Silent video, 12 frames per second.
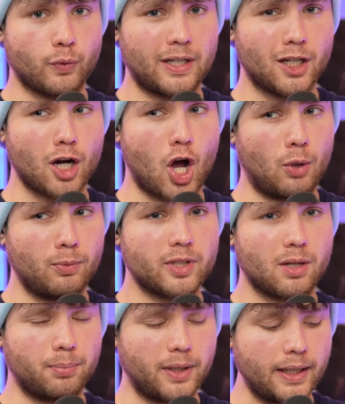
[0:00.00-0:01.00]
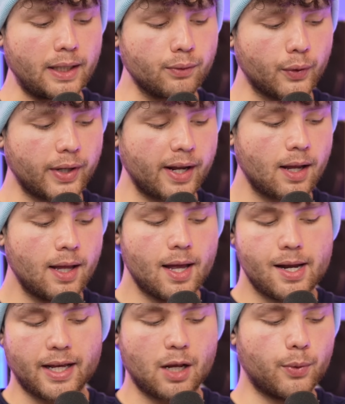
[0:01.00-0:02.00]
career almost completely ruining.
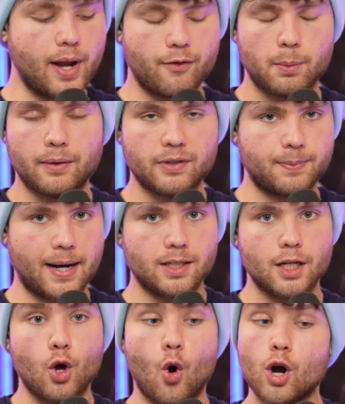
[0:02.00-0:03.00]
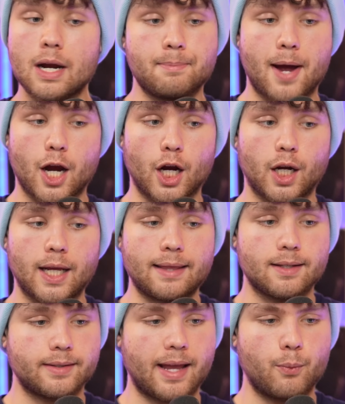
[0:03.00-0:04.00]
Nicki will never be respected or admired
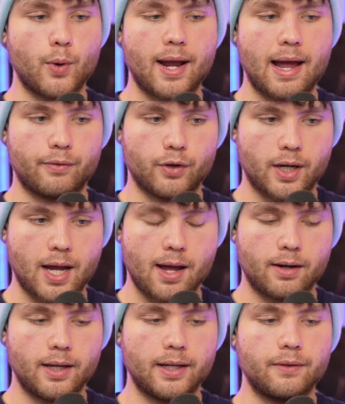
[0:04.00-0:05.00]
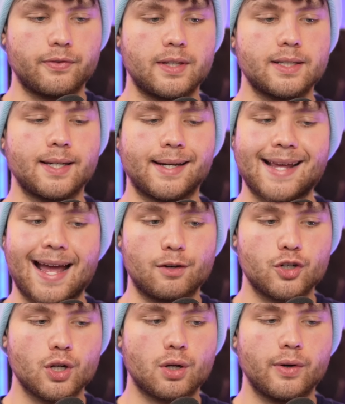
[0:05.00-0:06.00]
in the same way ever again. And if this didn't
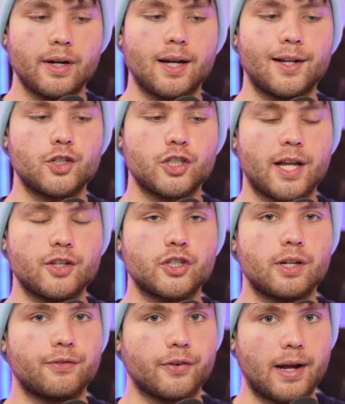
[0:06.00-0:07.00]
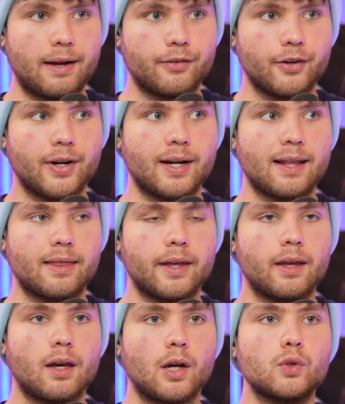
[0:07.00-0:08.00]
end her career, it changed it forever. And I
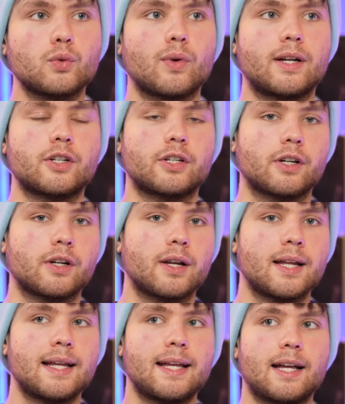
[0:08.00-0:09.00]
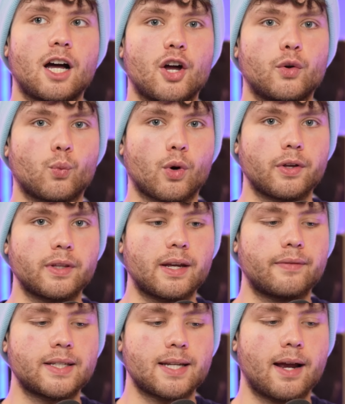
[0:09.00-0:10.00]
think rendered her
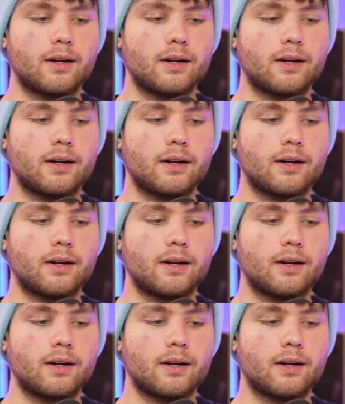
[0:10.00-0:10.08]
unworthy of the